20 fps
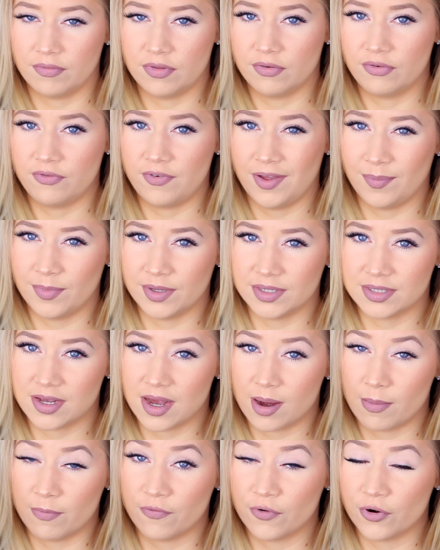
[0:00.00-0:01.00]
of the famous
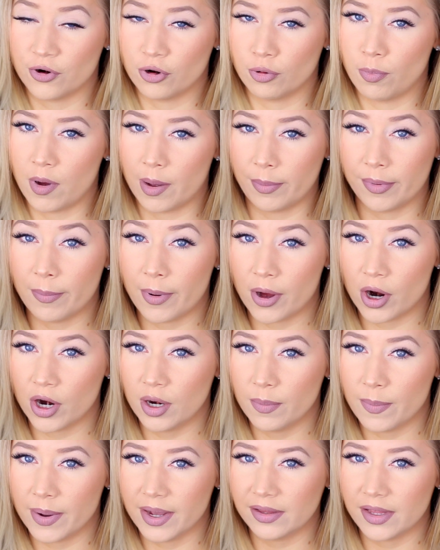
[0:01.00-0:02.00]
Comforter Bubble
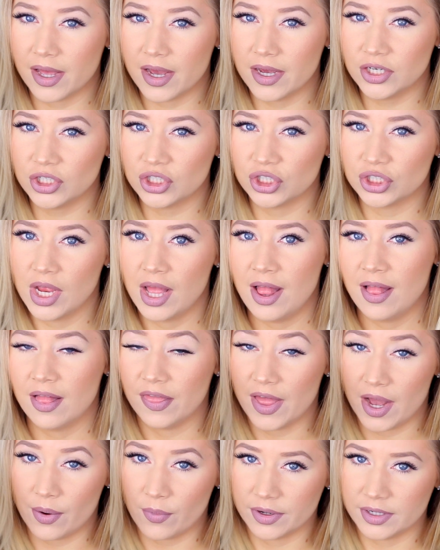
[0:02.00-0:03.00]
Bar by Lush.
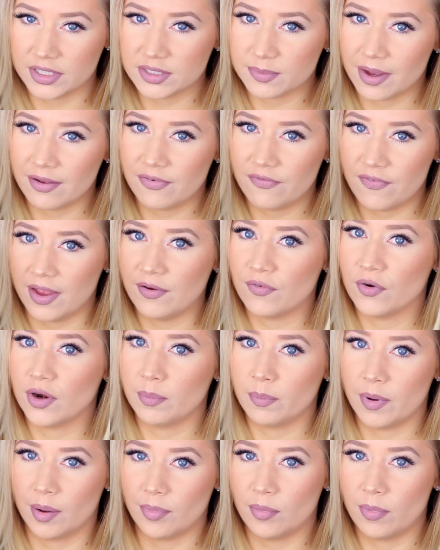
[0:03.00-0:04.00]
That one is my
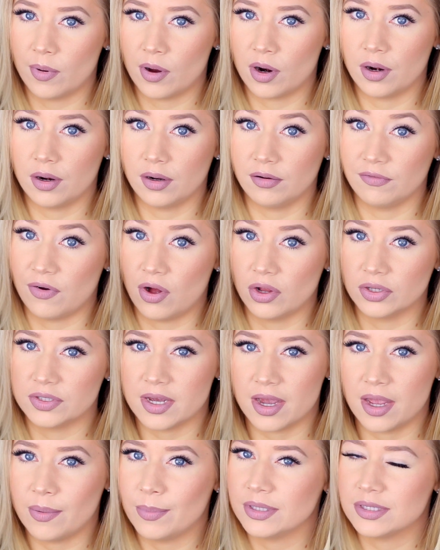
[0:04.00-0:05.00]
favorite bubble bar of all
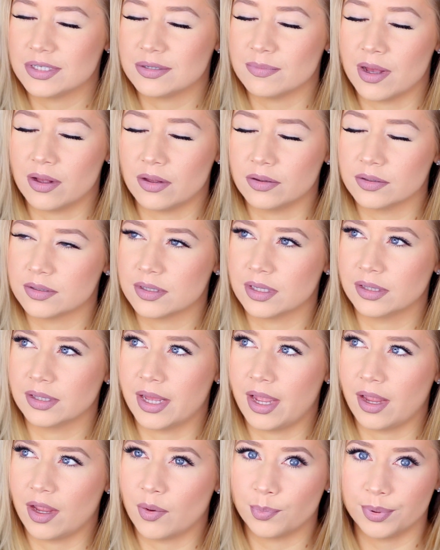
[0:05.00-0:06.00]
time. It smells
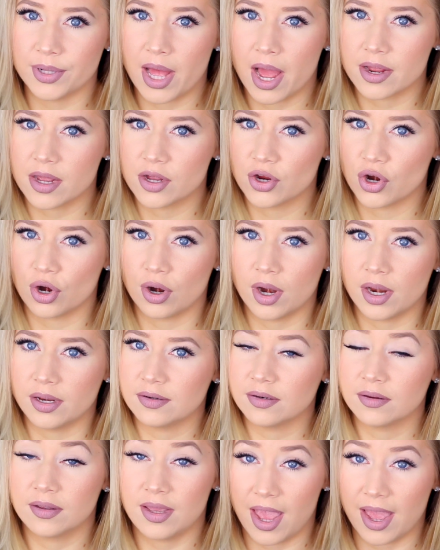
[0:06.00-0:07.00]
like black
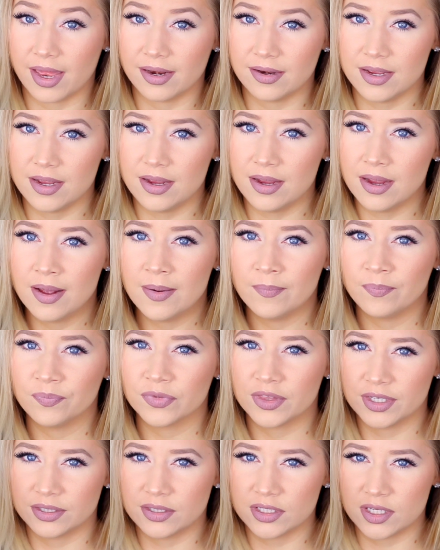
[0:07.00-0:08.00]
currant candy.
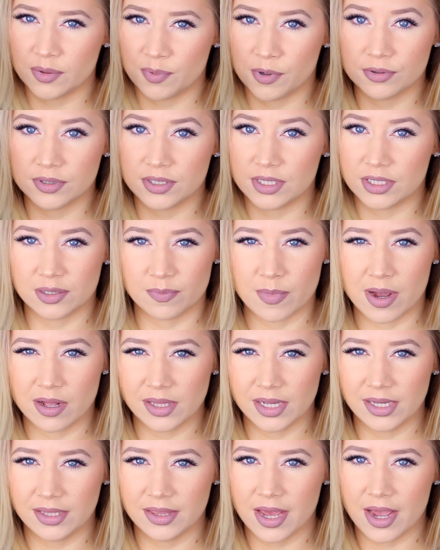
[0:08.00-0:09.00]
This is supposed to smell
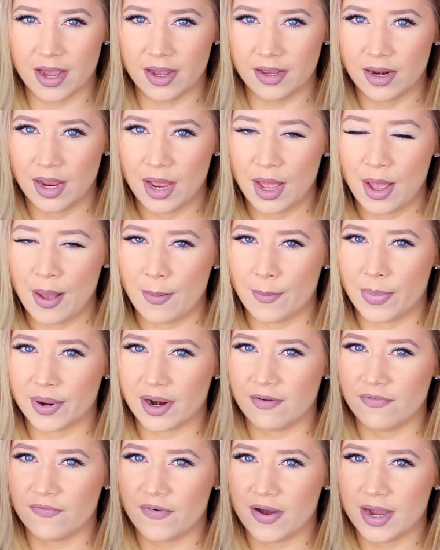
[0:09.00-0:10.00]
like that, but
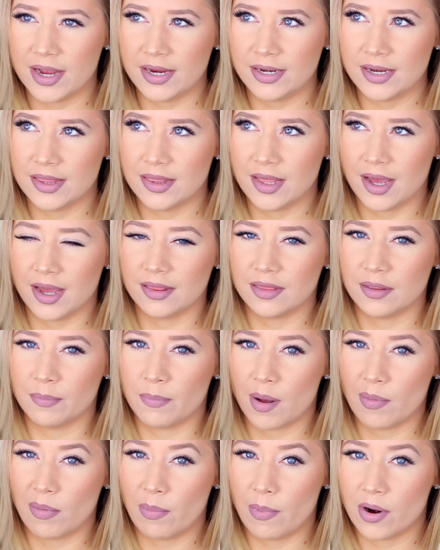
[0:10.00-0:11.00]
I find that the
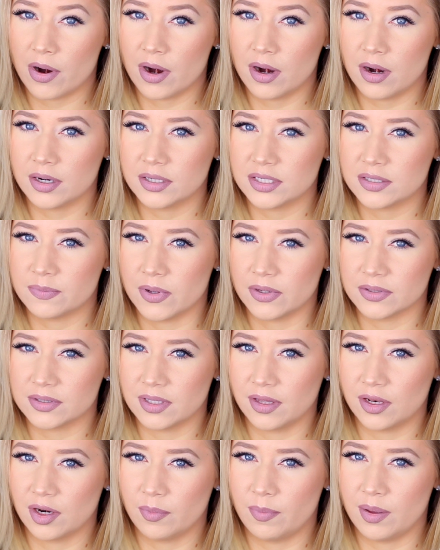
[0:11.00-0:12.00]
Bubble Bar smells a
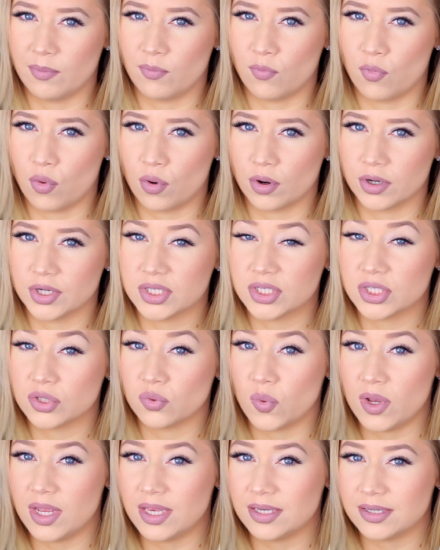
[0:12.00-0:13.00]
little bit more
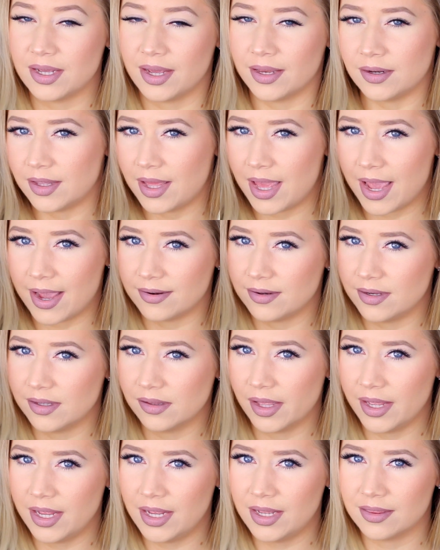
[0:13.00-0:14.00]
sweet and
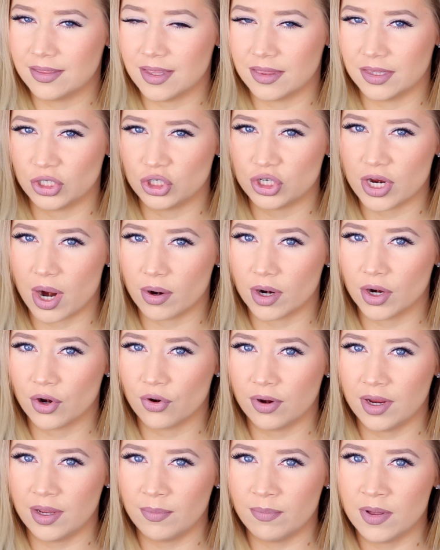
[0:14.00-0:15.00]
candy-like than the shower
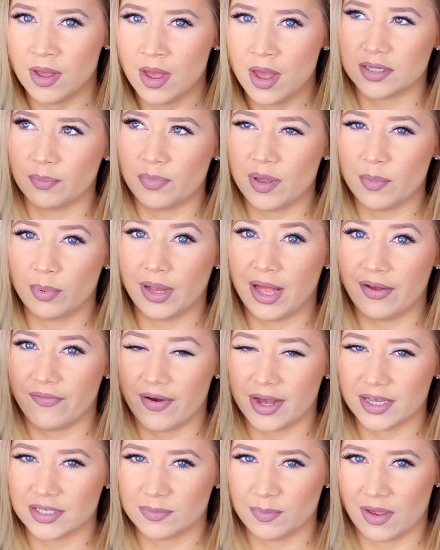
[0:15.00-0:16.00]
cream. Some people have
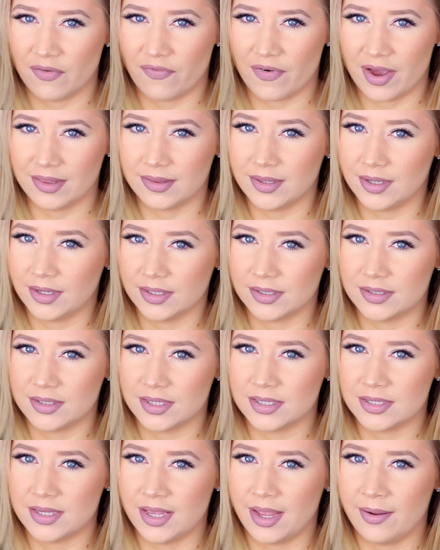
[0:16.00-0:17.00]
asked me if I think it's
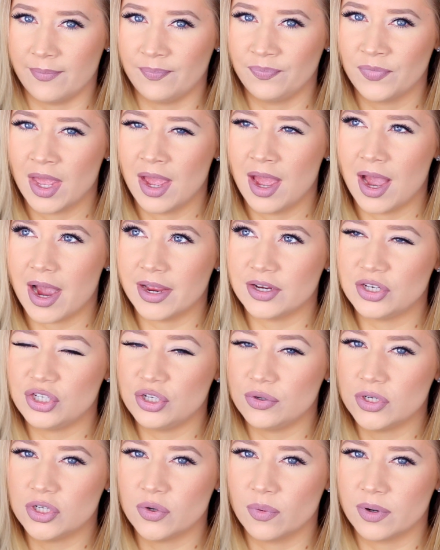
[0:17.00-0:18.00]
the same. I
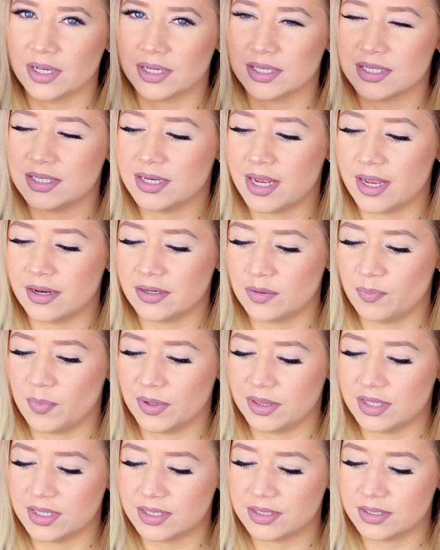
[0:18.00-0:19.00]
do to an extent,
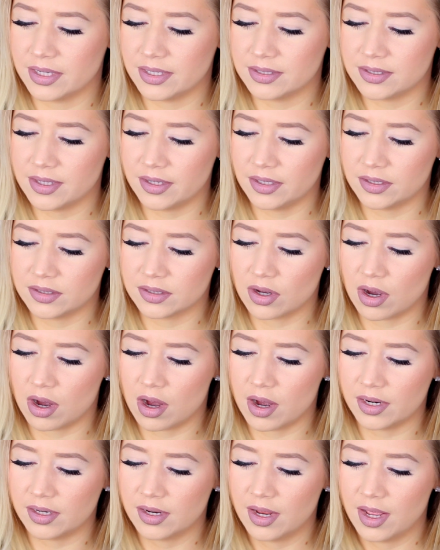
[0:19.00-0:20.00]
but this says that it's
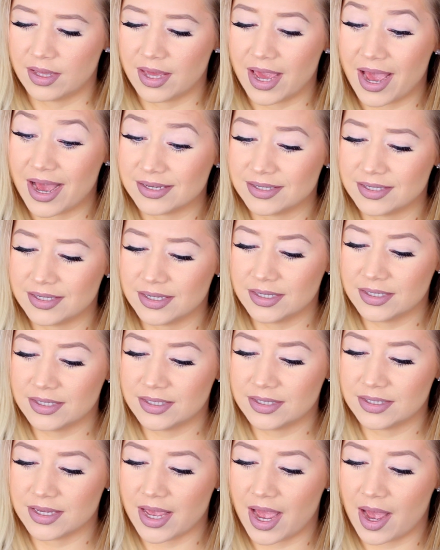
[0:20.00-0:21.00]
got
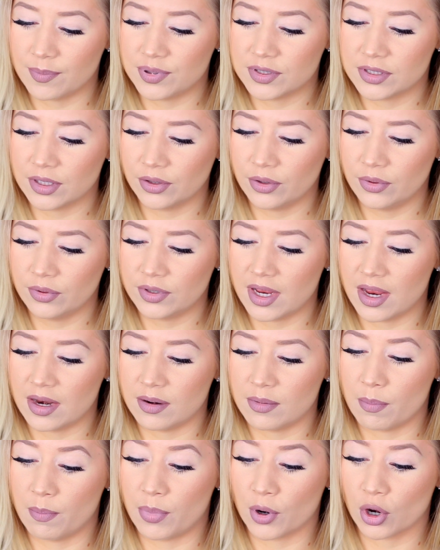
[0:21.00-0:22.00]
cassis, absolute,
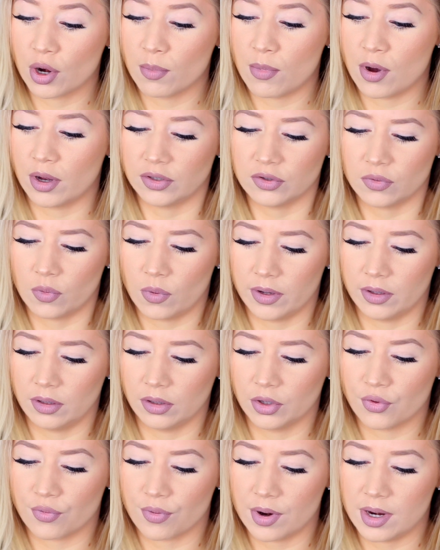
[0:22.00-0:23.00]
and bergamot
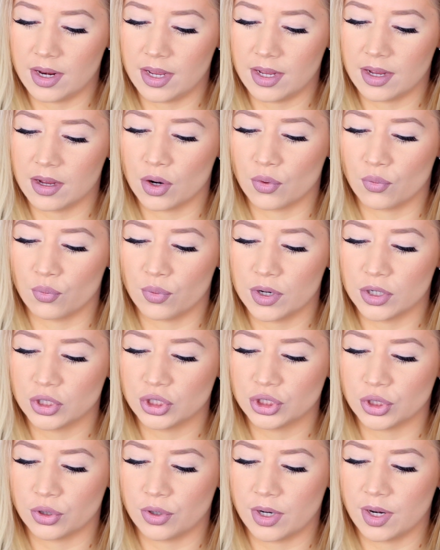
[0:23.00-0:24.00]
oil, creating a
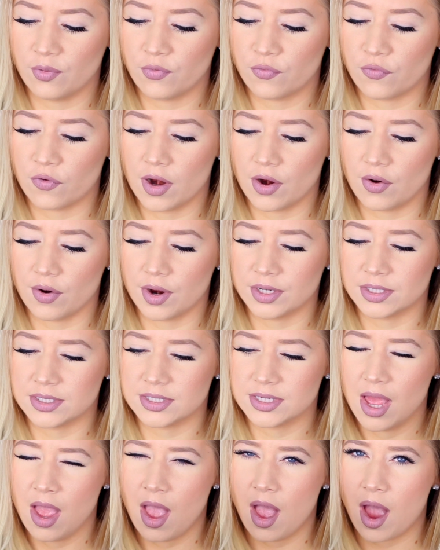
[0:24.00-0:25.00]
reassuring
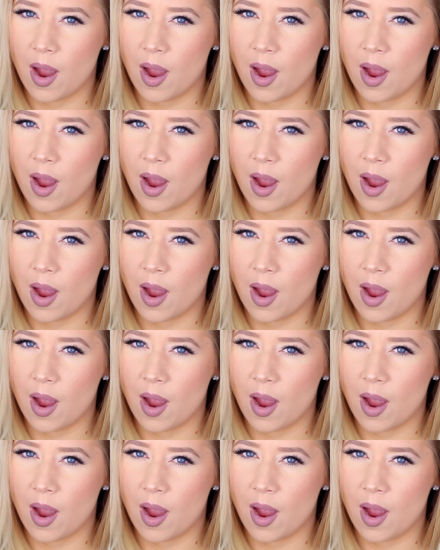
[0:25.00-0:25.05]
fragrance.